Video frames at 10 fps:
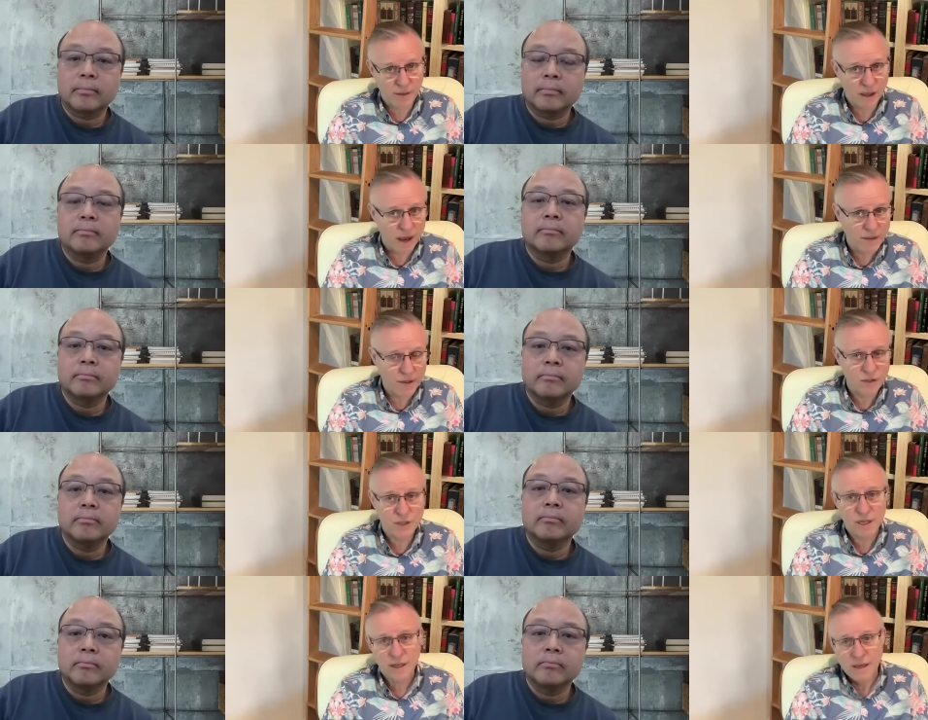Speaker 1: to the
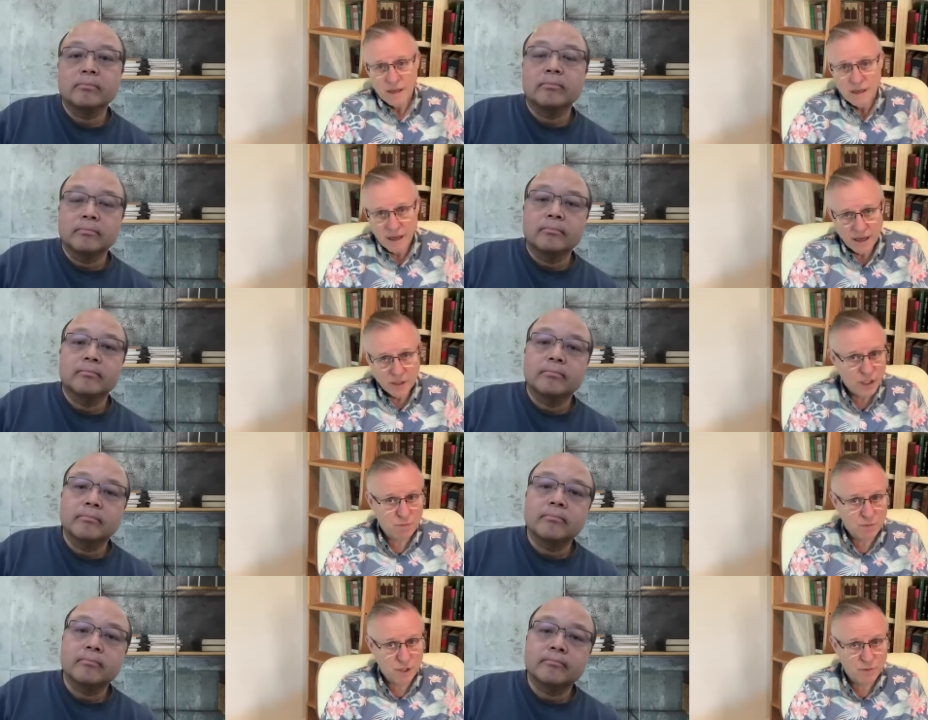others, uh,
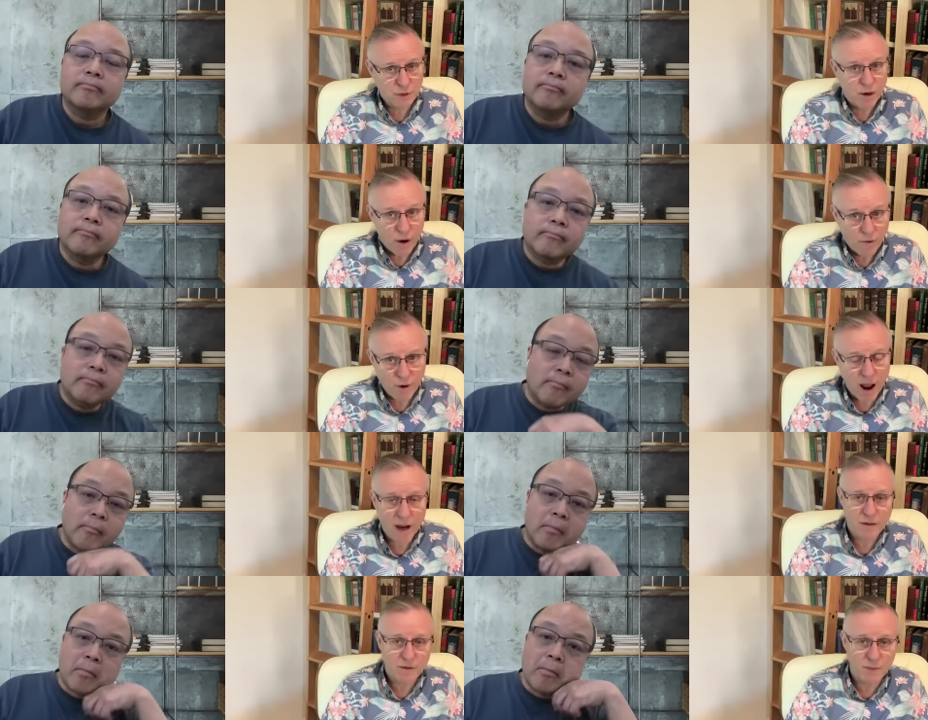just just or of
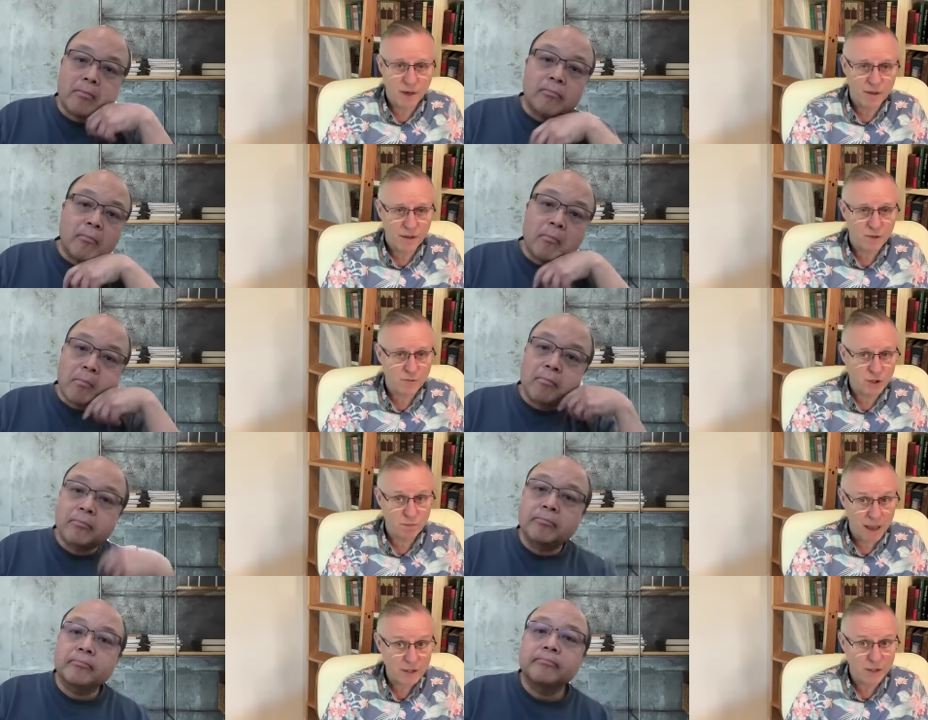Grok compared to the others,
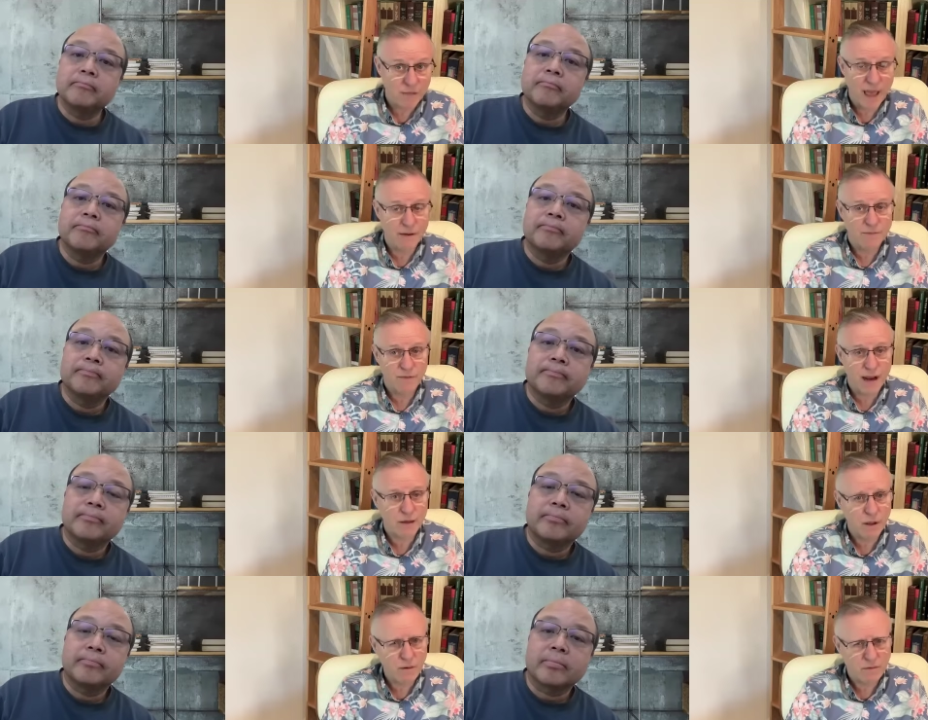just based on that
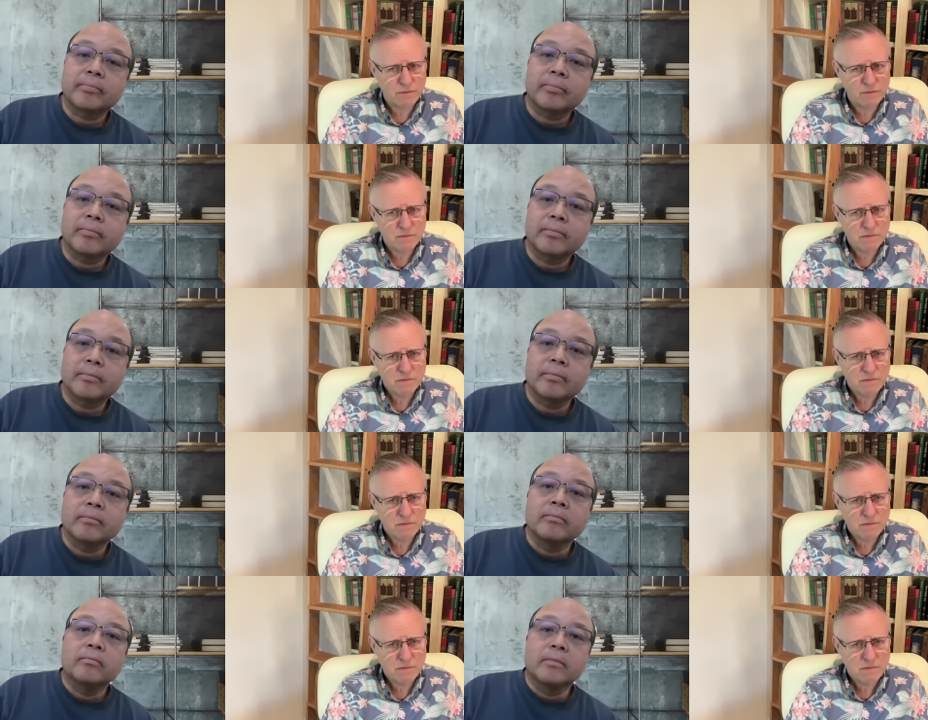fact alone.
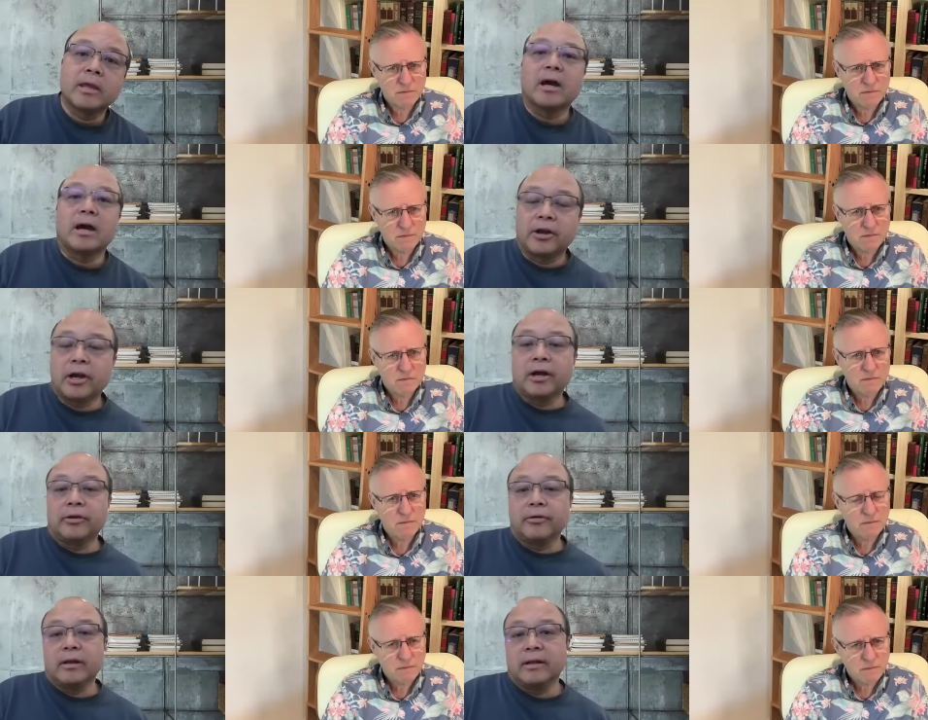
Speaker 2: Yeah, I, I
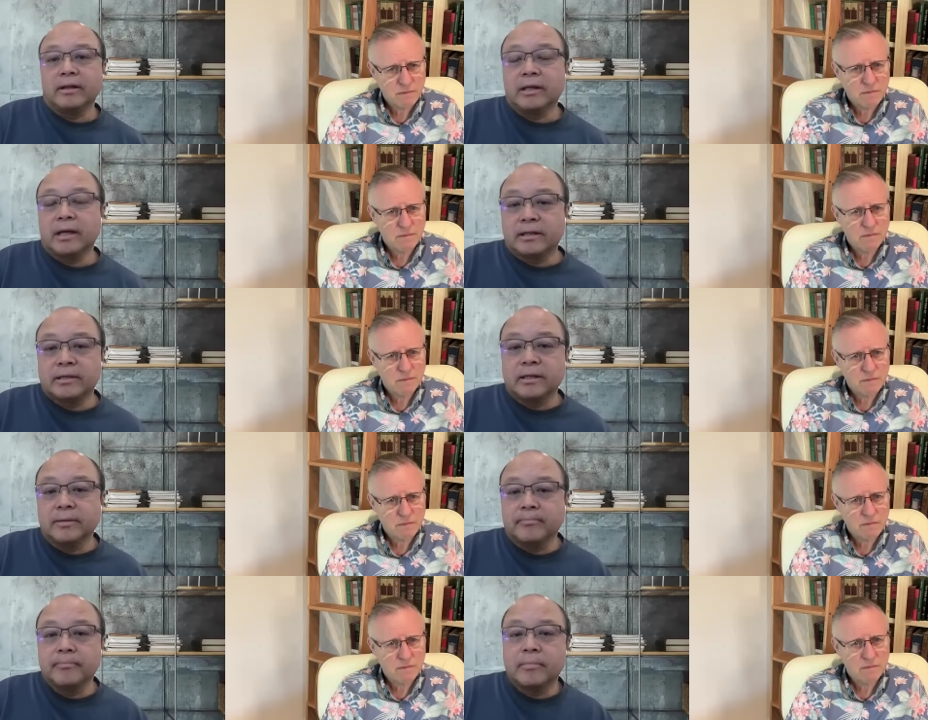agree that that
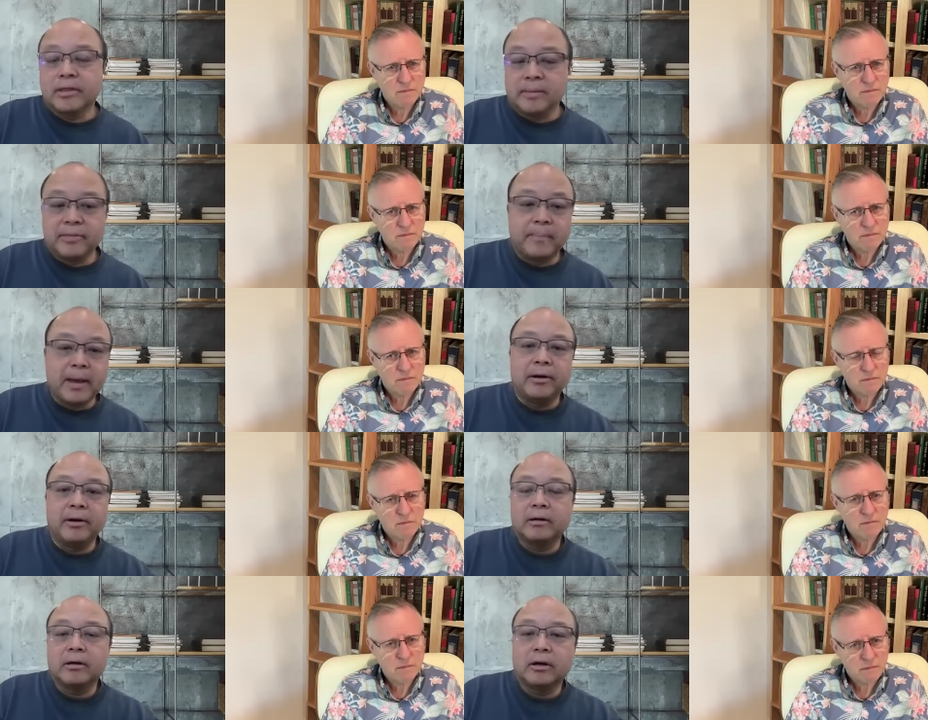um, the the
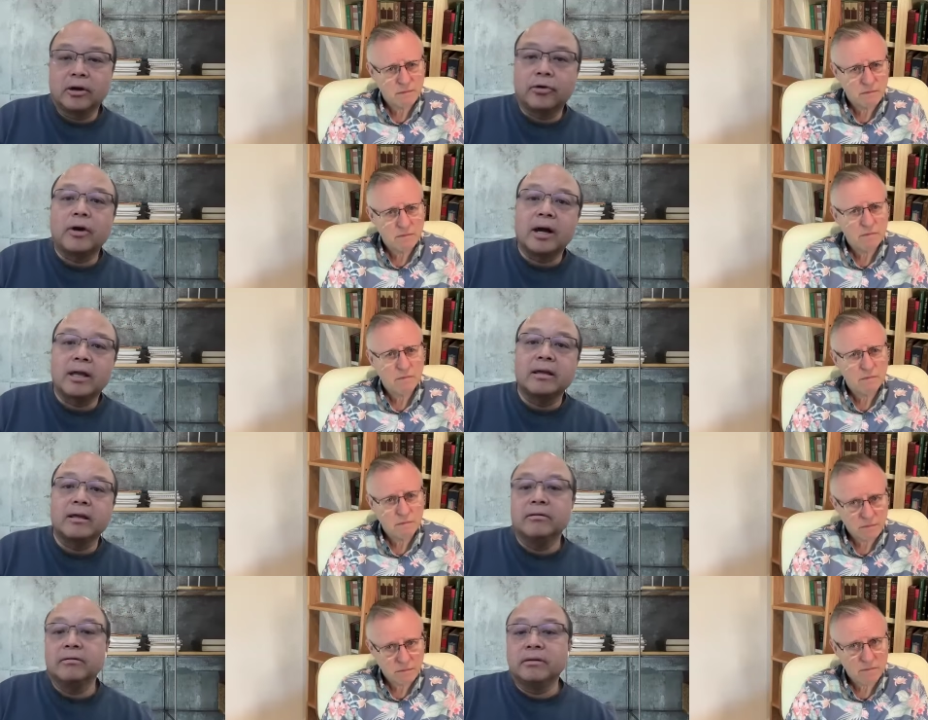better Grok
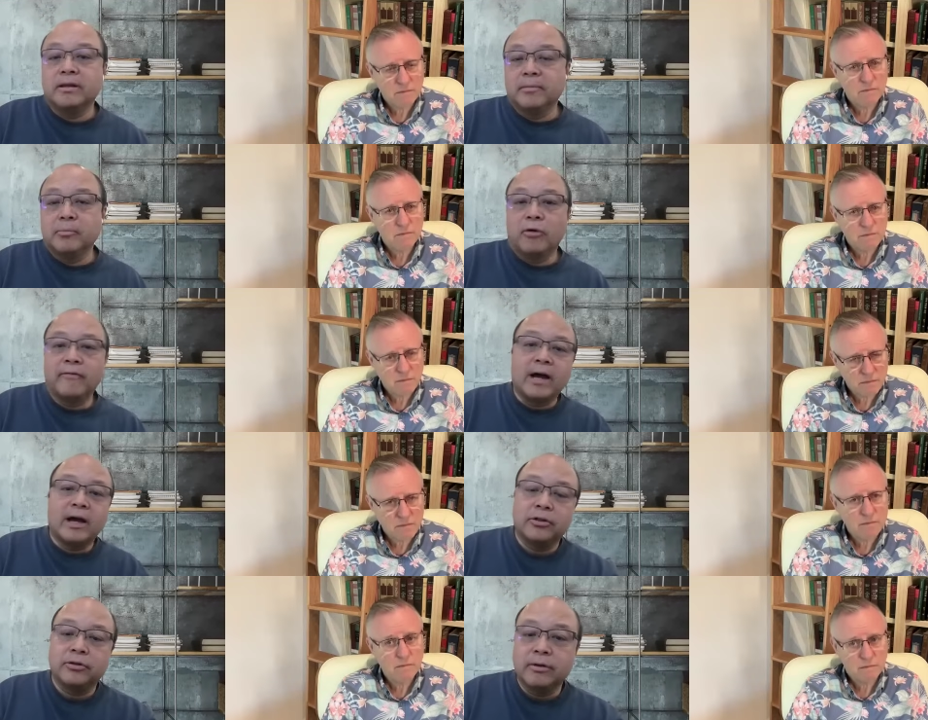is, then the more
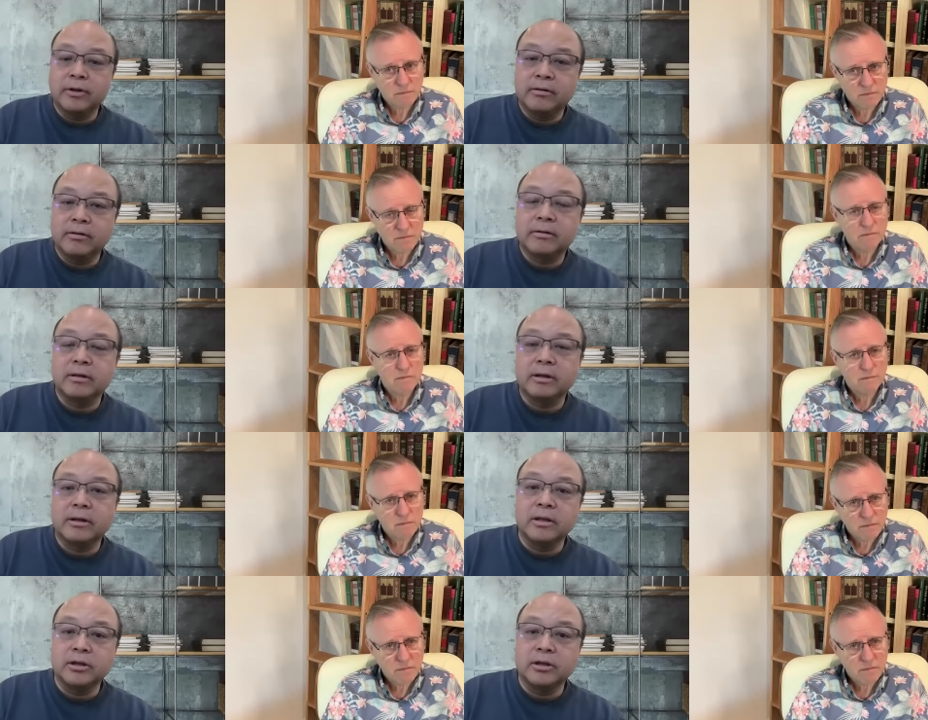value there is uh, in